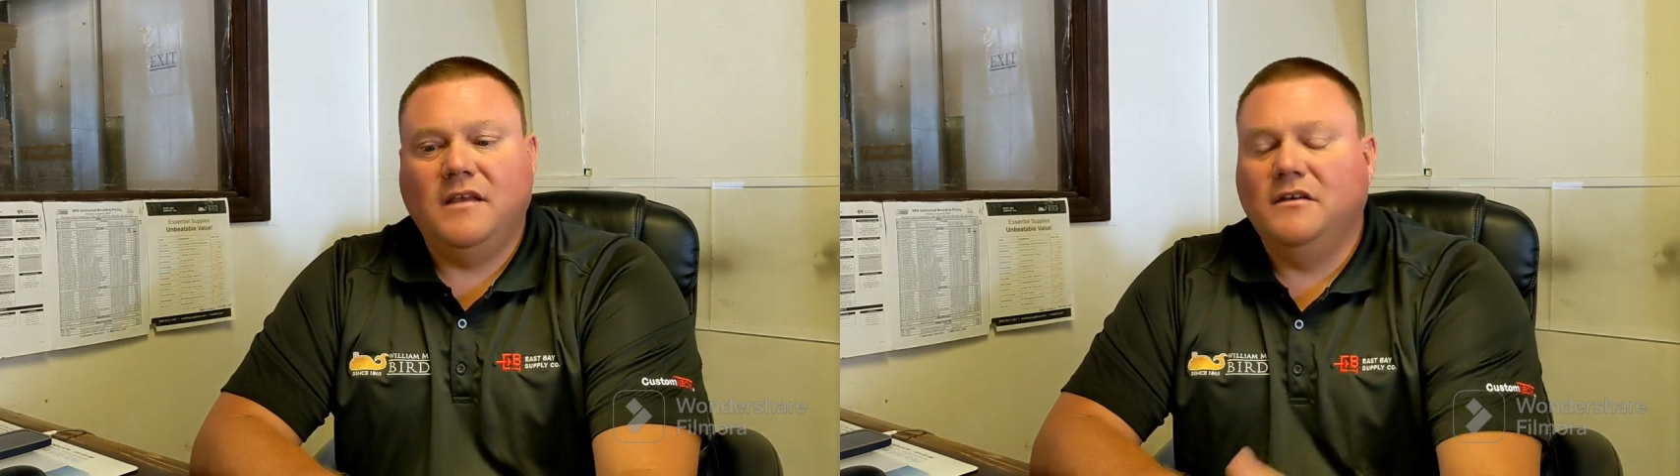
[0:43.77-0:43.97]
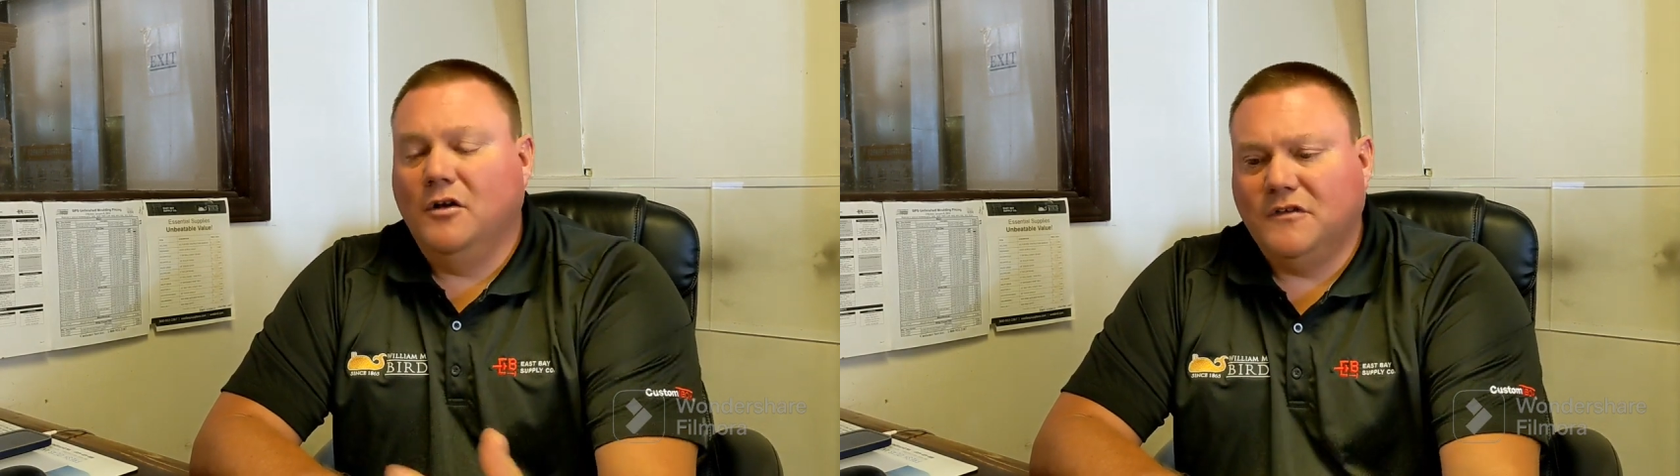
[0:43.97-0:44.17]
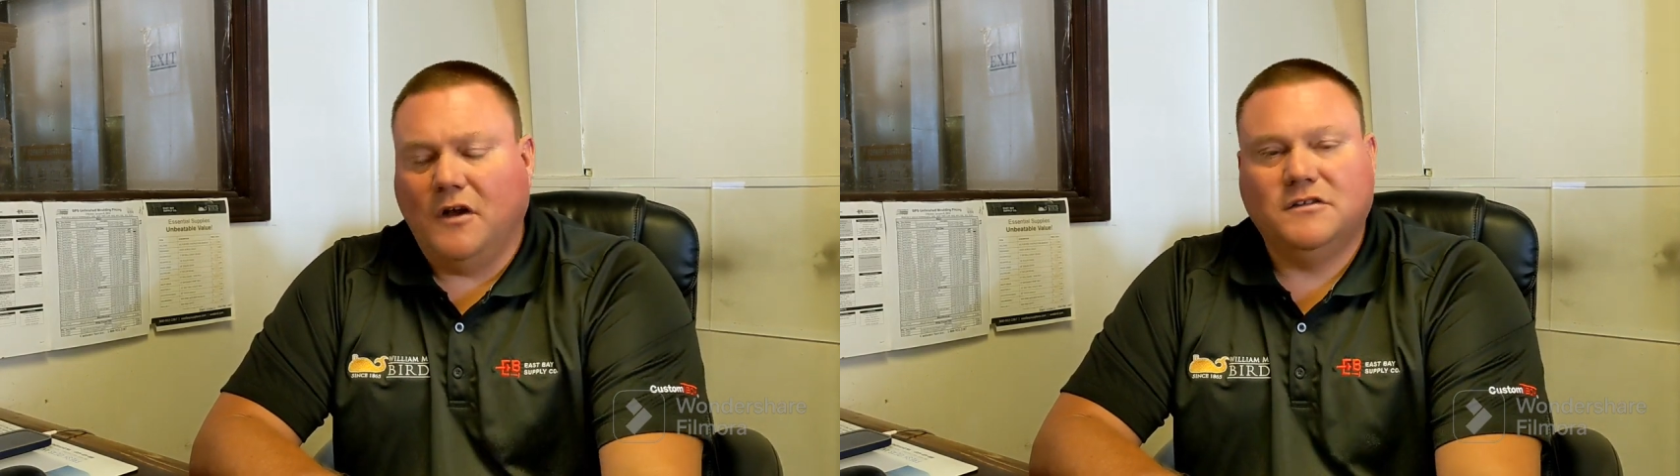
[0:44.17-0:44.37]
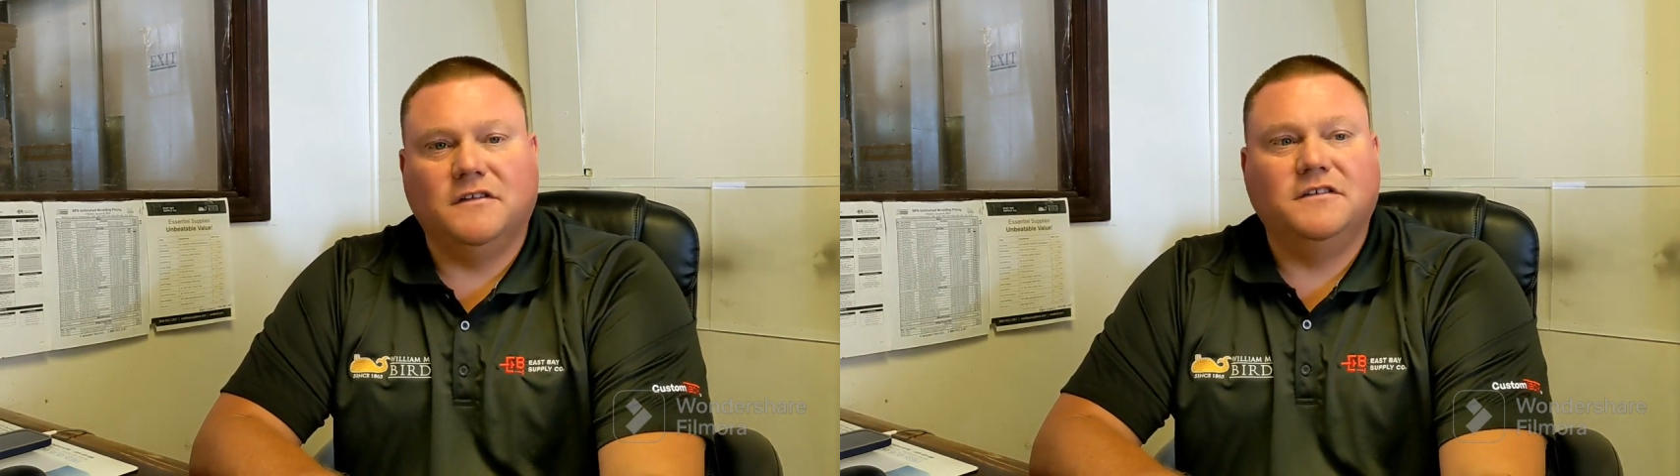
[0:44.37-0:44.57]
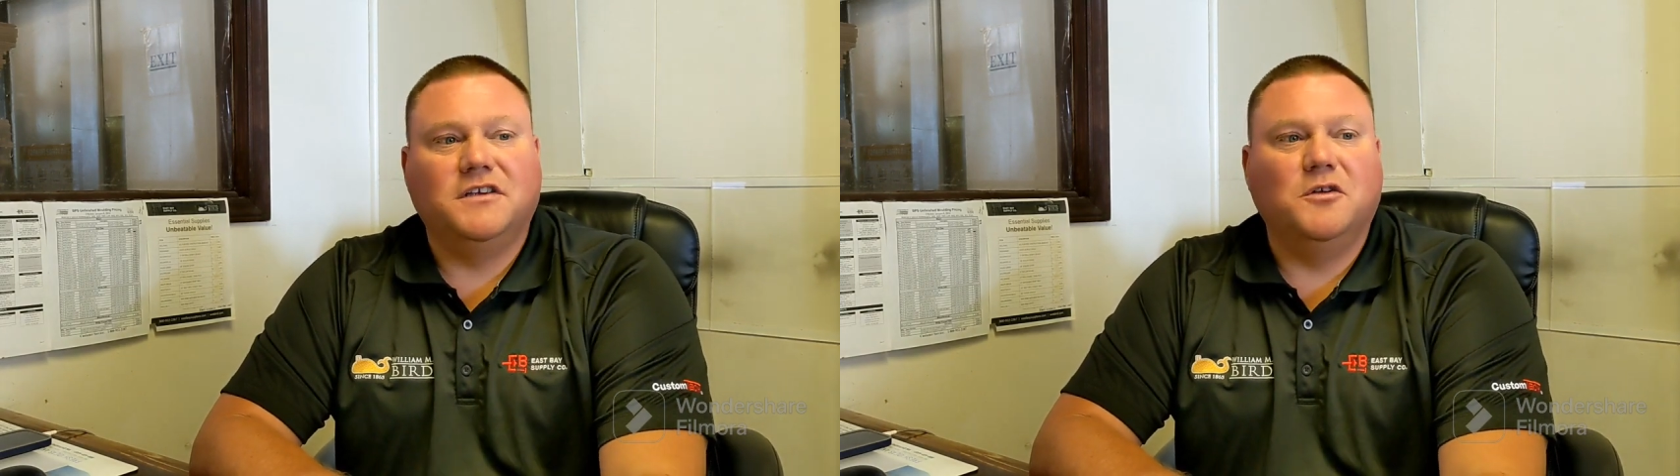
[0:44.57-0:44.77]
you know, talked
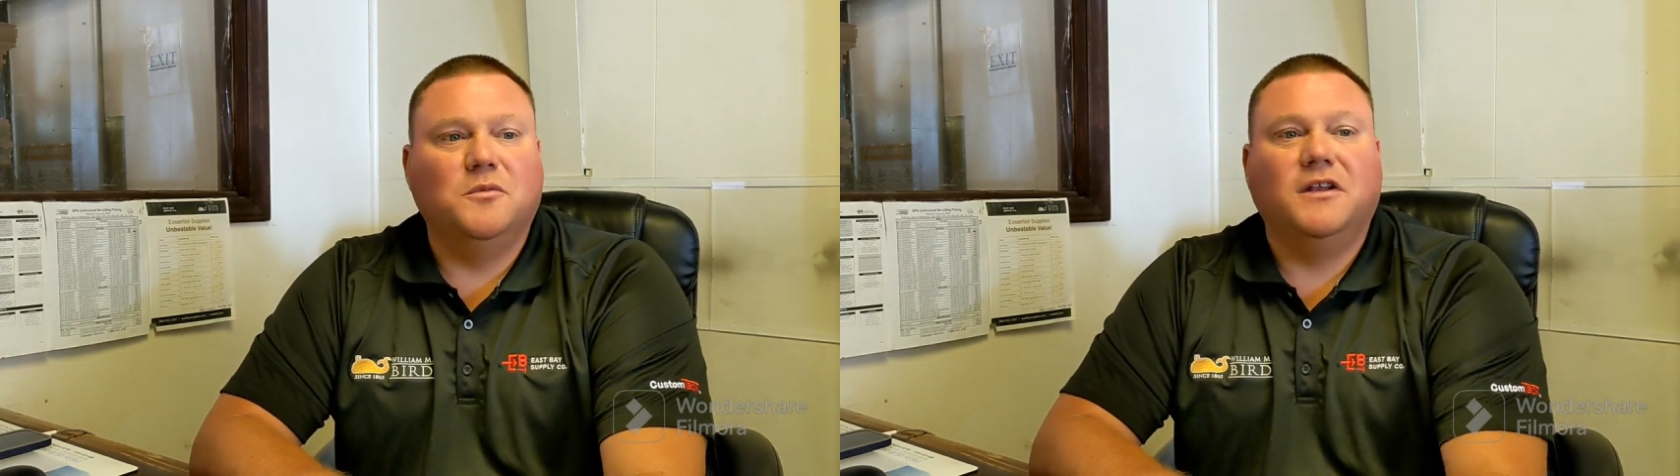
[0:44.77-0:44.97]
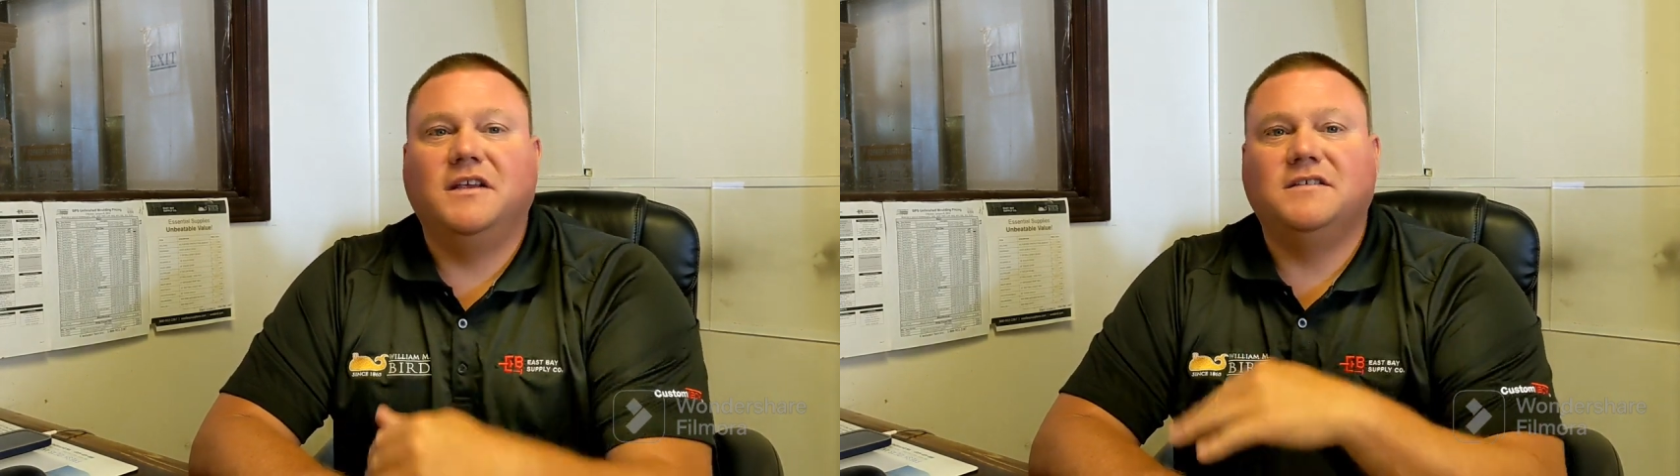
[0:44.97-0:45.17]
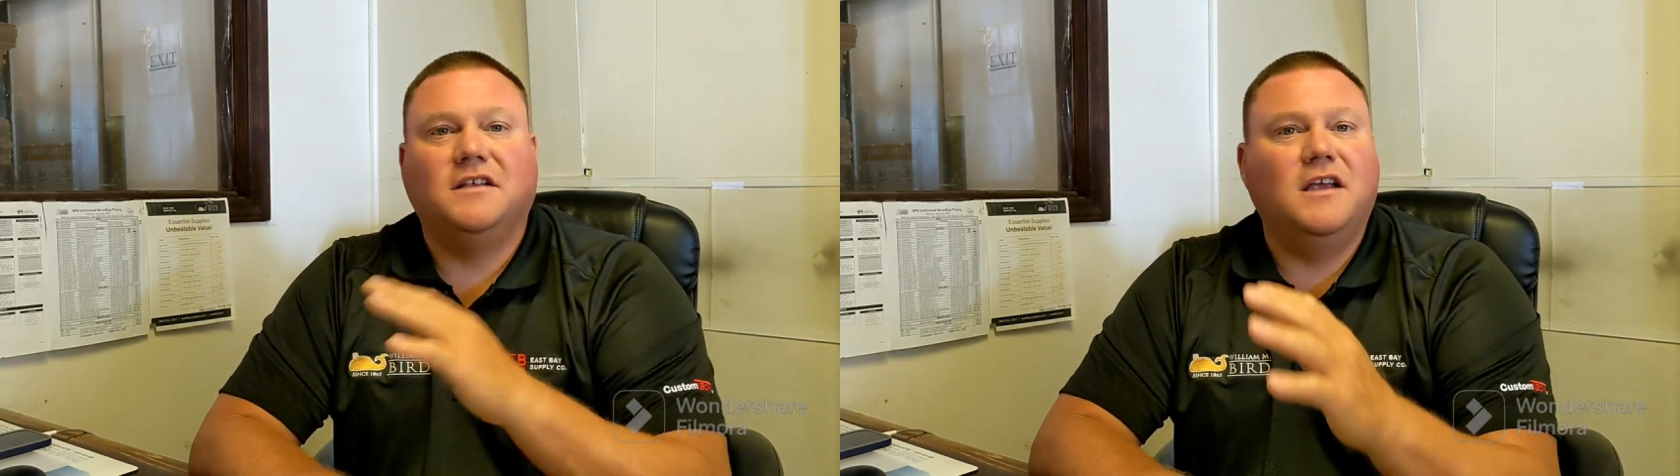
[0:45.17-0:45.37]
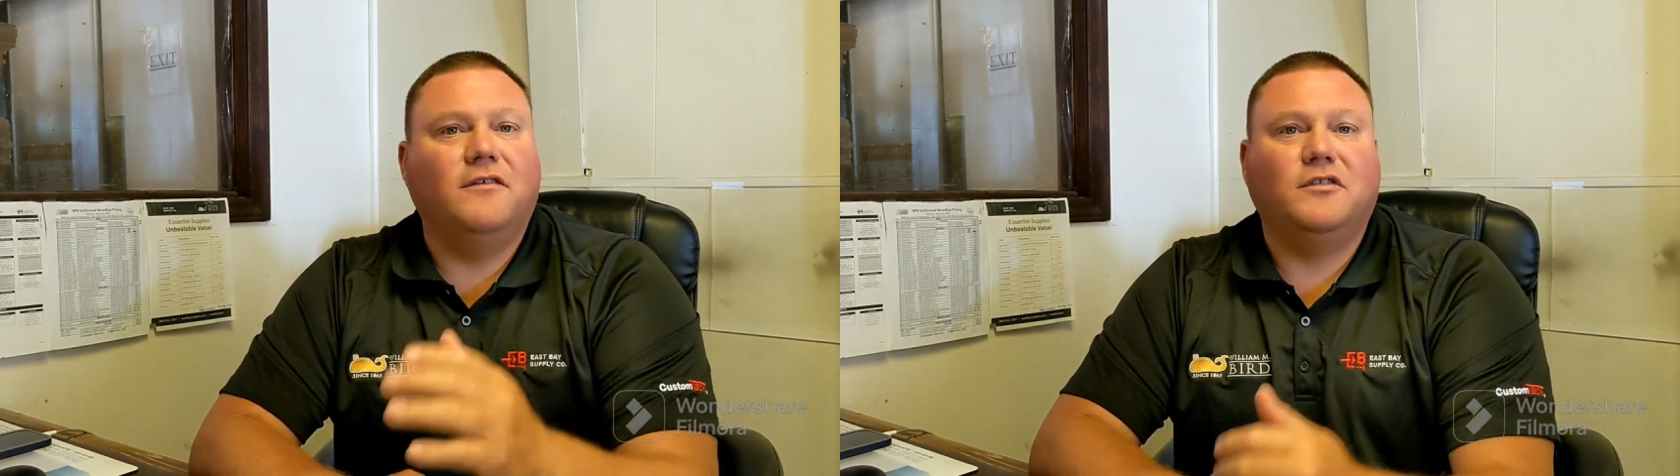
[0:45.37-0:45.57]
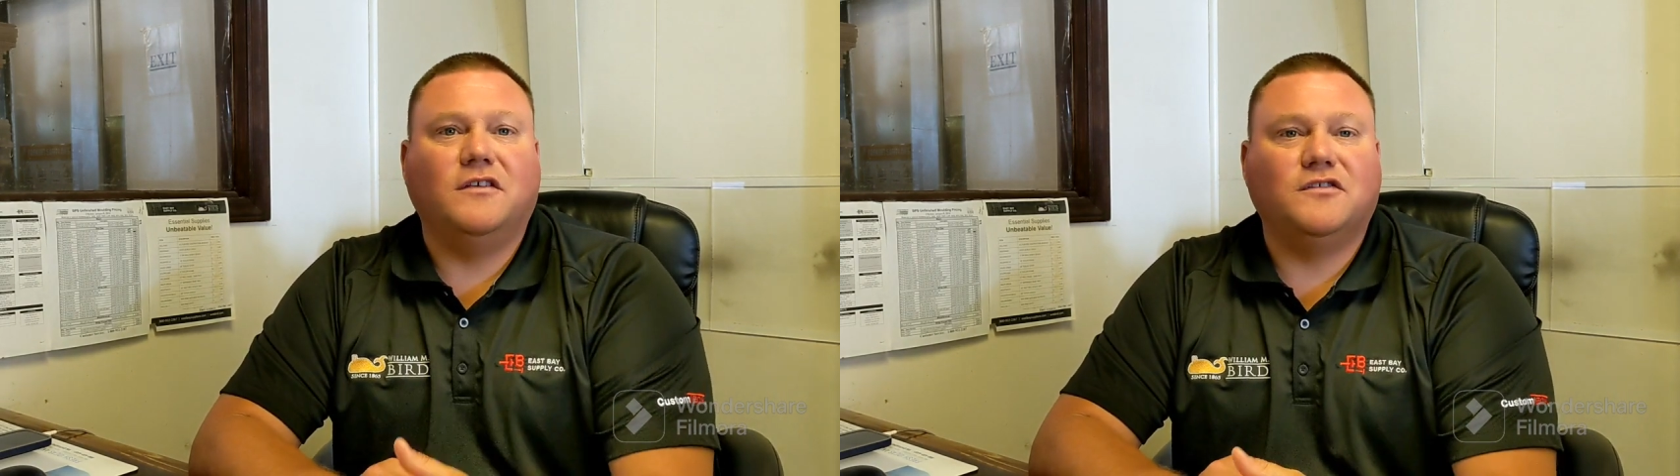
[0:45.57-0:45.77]
to the gentleman. He said, yeah,
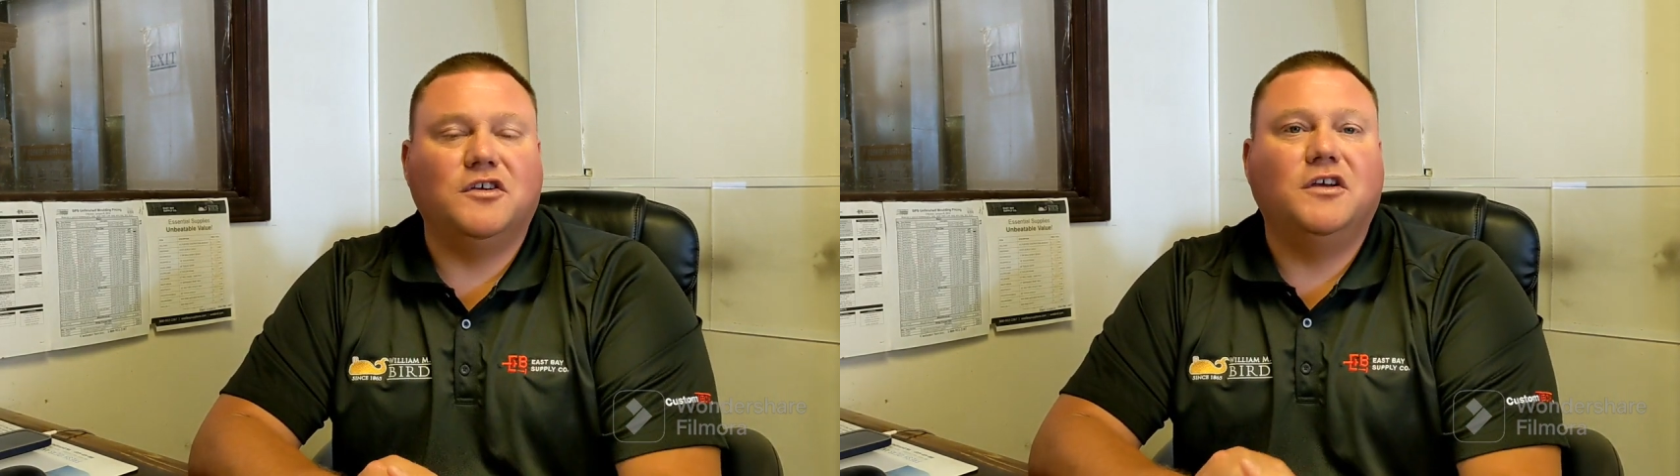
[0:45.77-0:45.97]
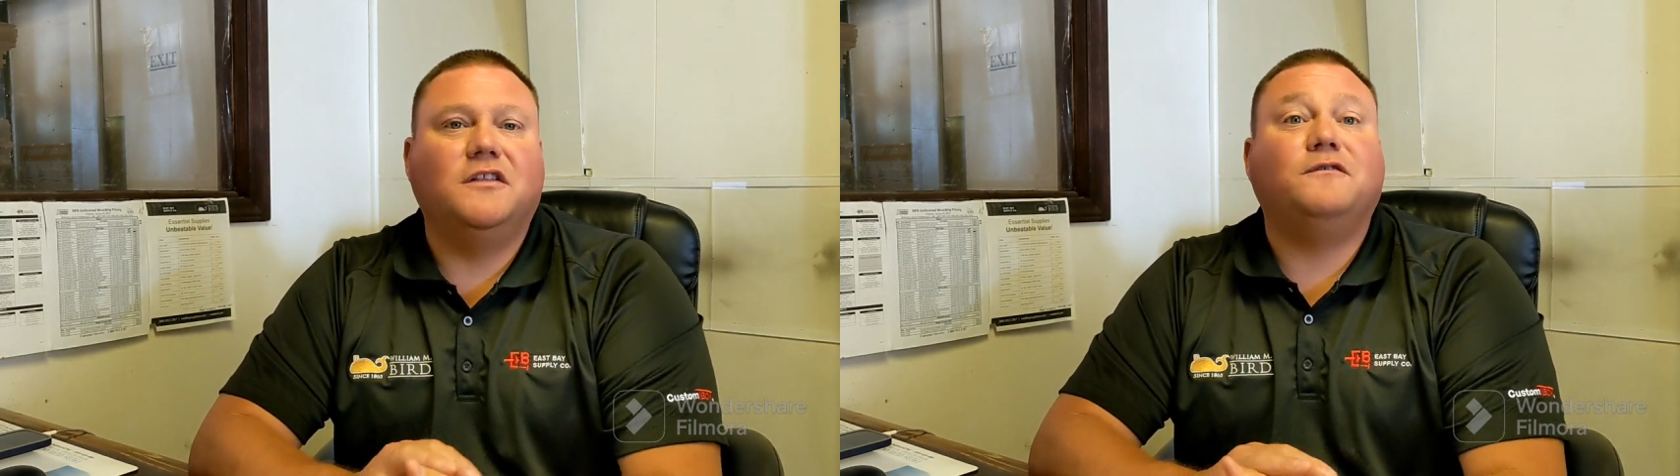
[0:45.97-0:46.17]
everything's good.